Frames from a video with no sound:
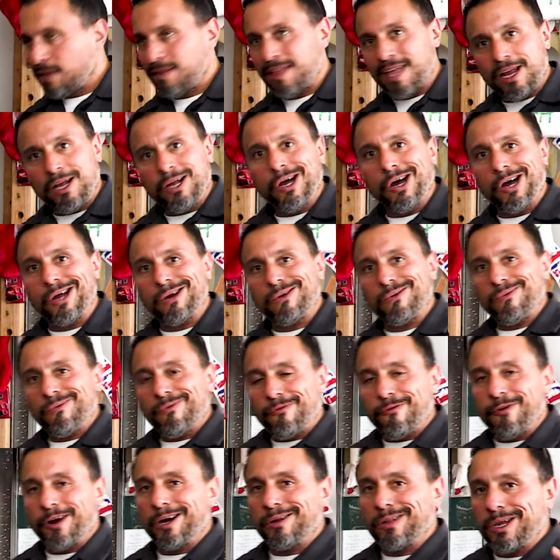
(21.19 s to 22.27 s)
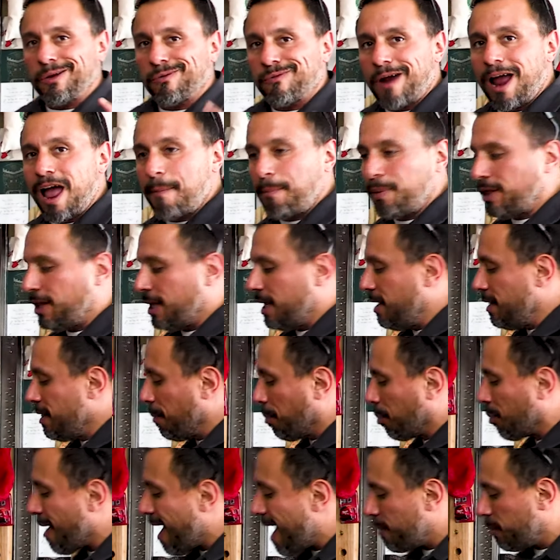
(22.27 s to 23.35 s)
They cut fairly rapidly. The
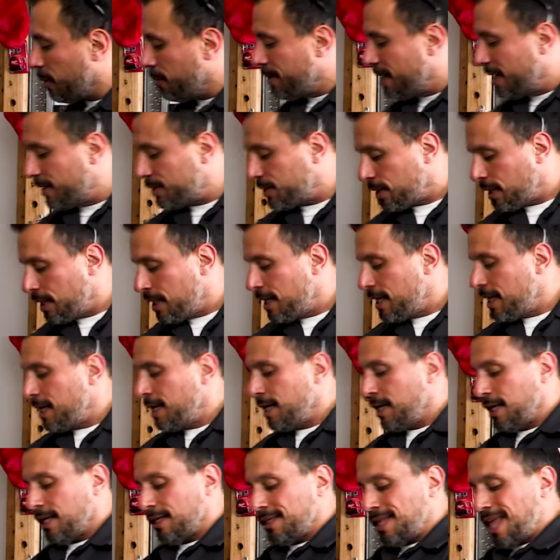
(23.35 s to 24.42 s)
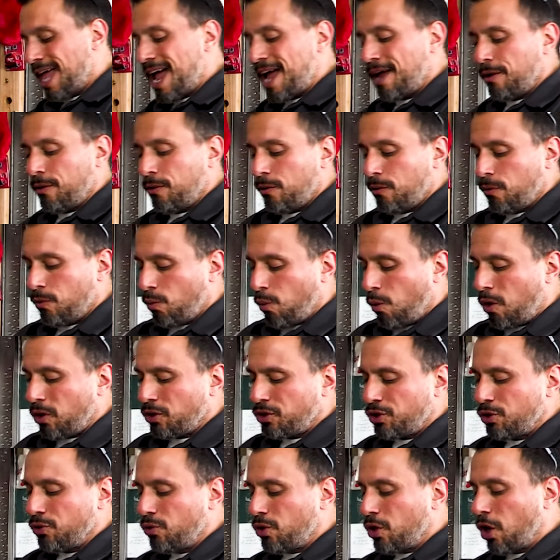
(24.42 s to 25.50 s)
problem is, is that
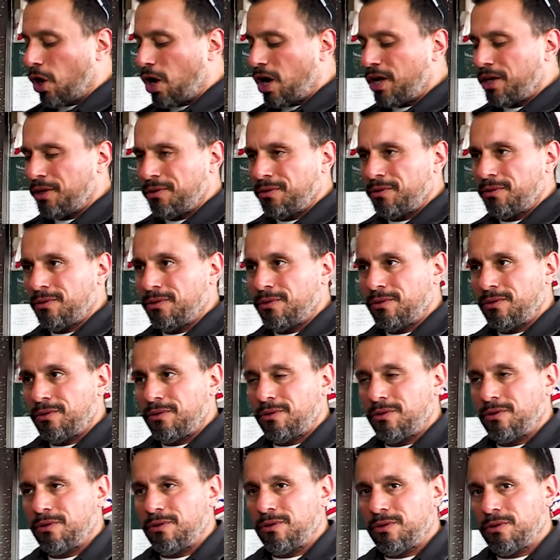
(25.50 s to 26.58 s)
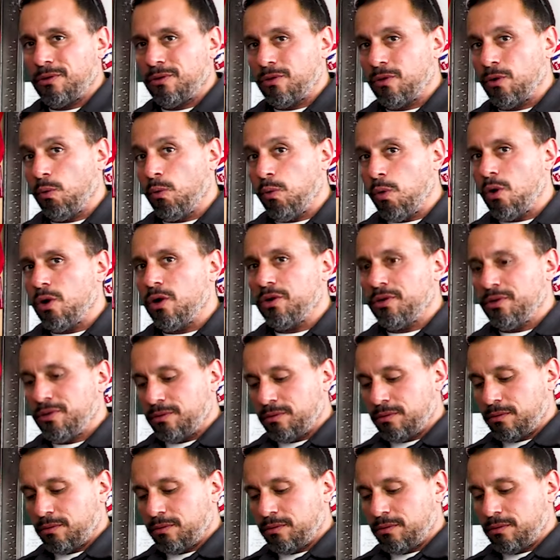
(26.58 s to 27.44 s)
once you cut the wood,